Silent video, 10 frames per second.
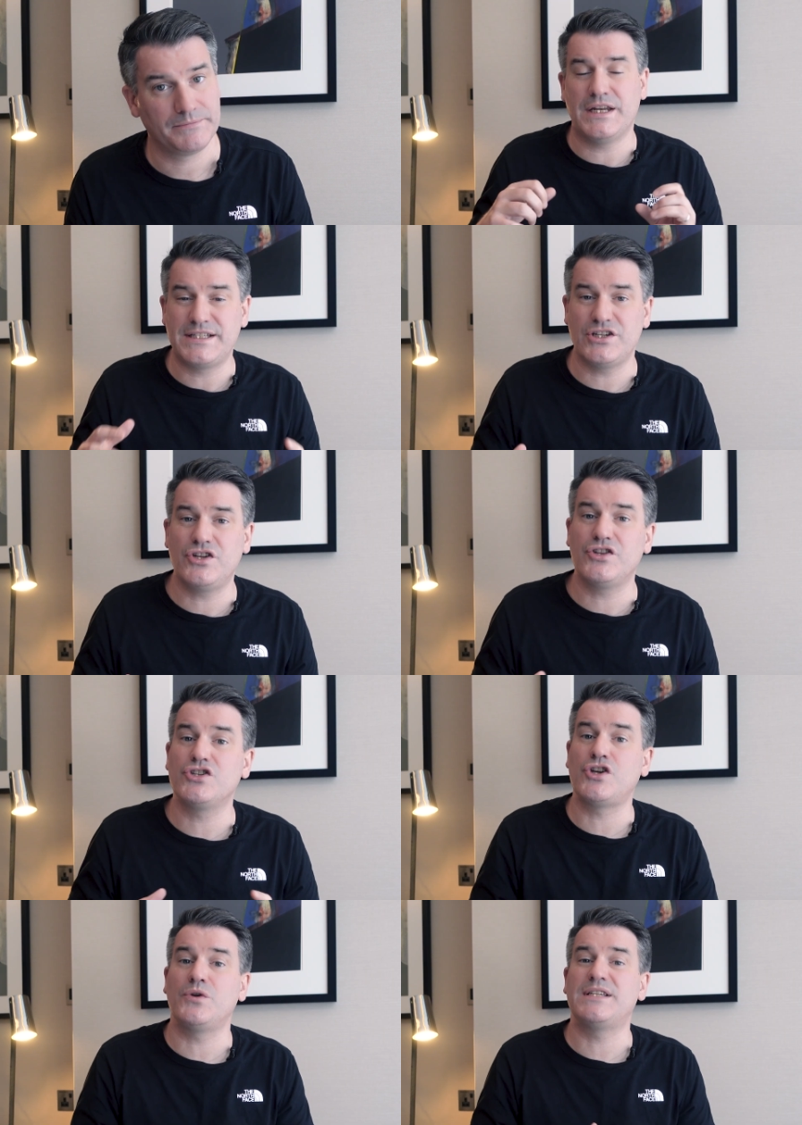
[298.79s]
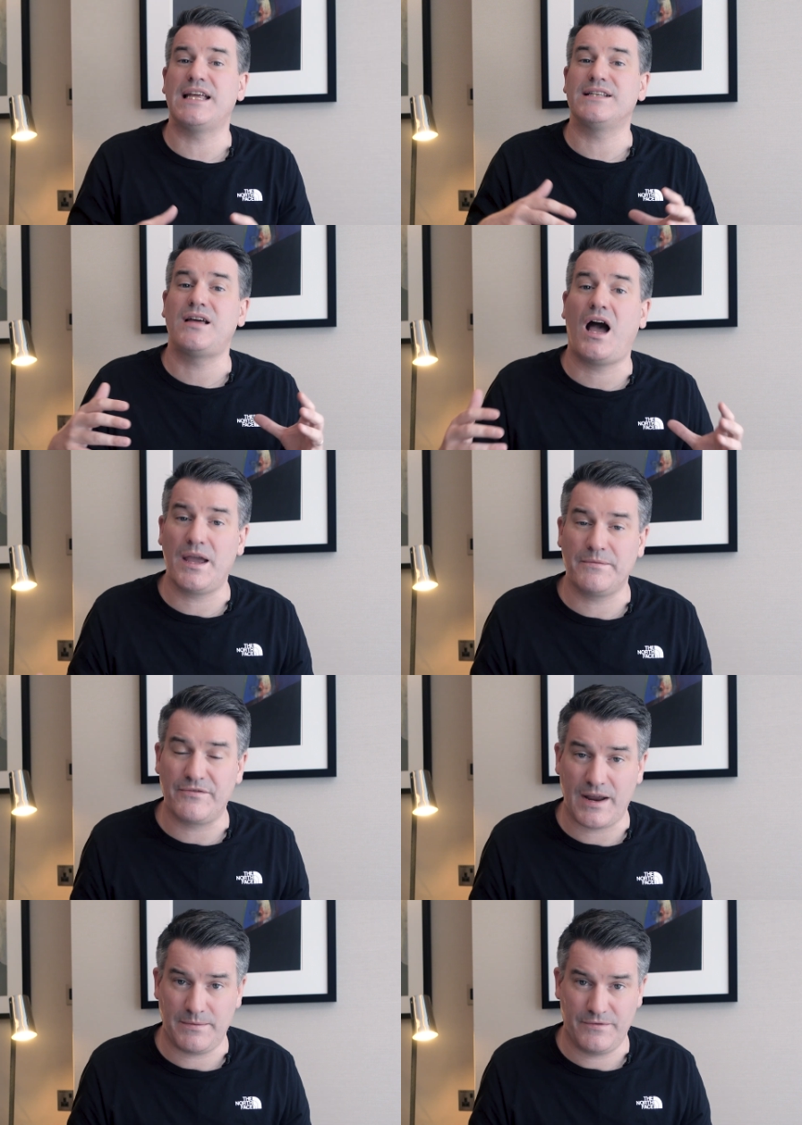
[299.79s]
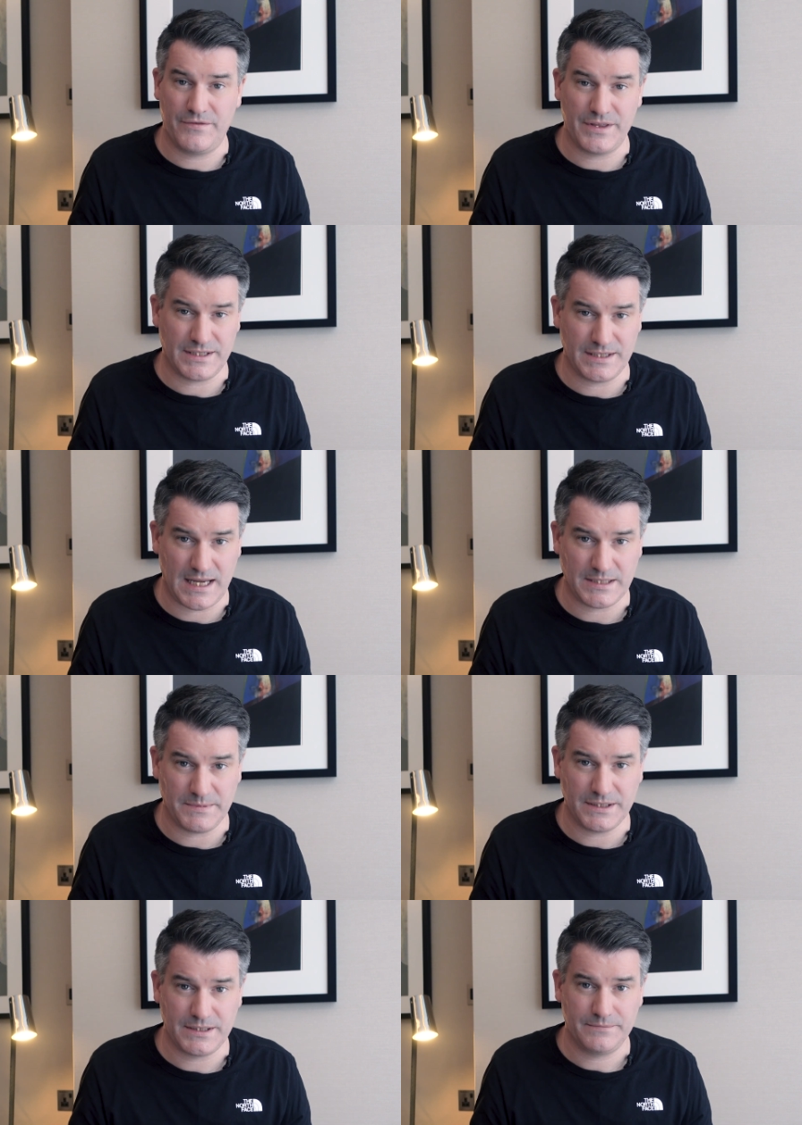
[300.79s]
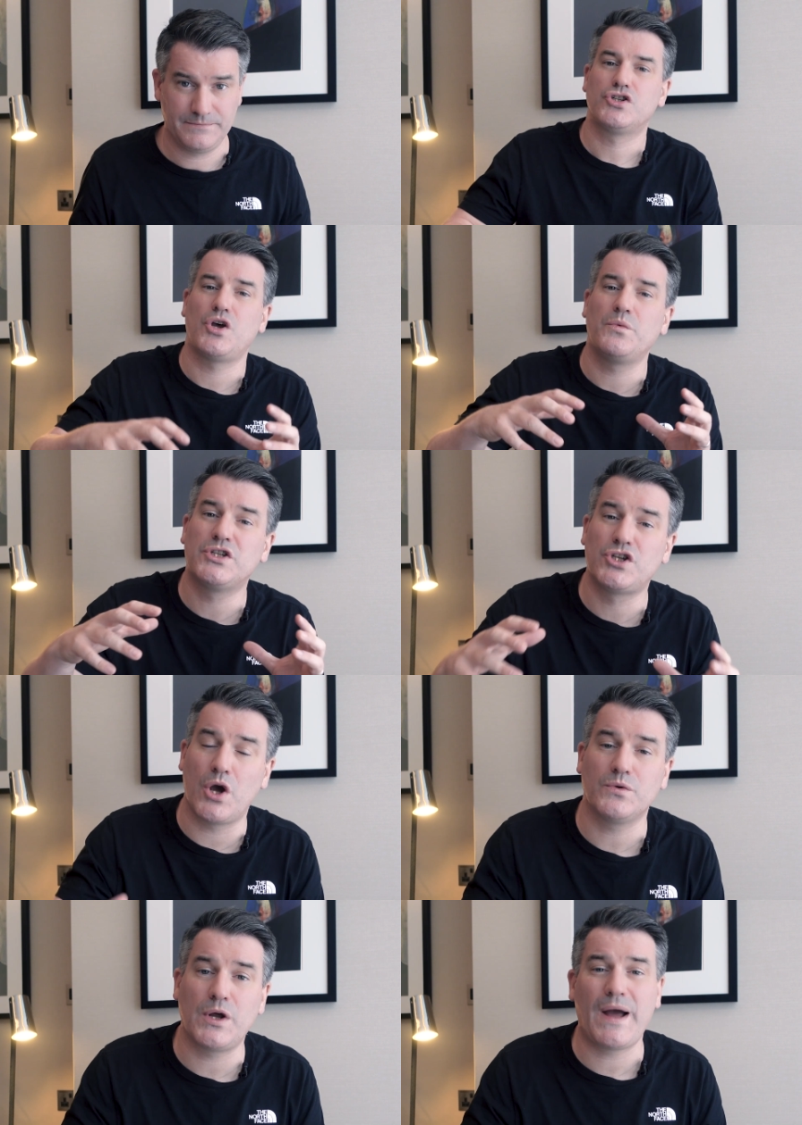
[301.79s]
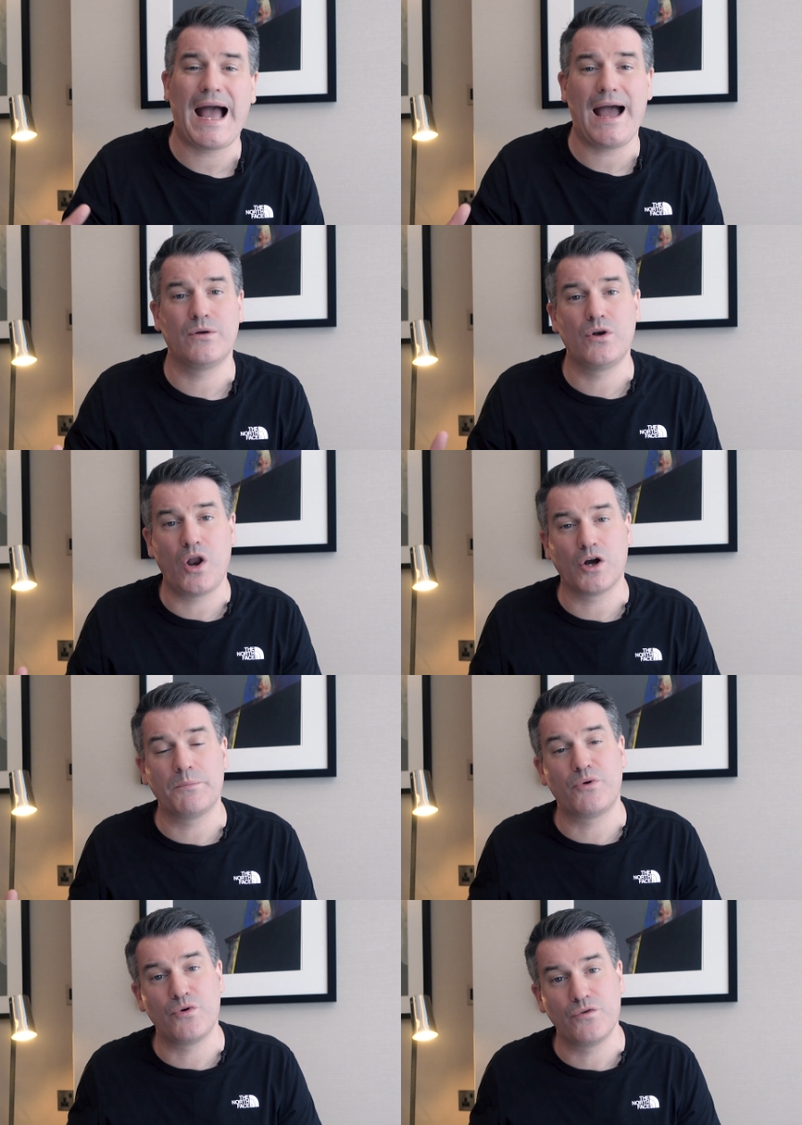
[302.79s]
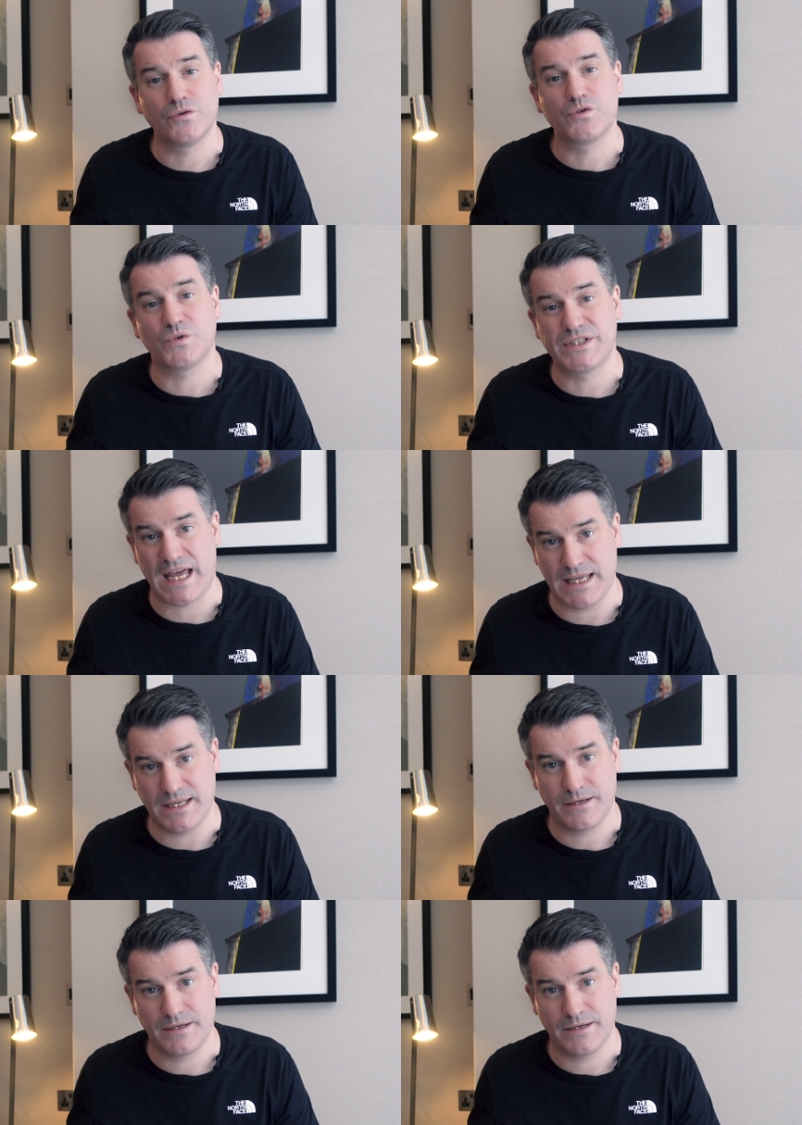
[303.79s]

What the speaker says: In addition, there's no set time frame for this assessment, so we don't know how long approvals will take.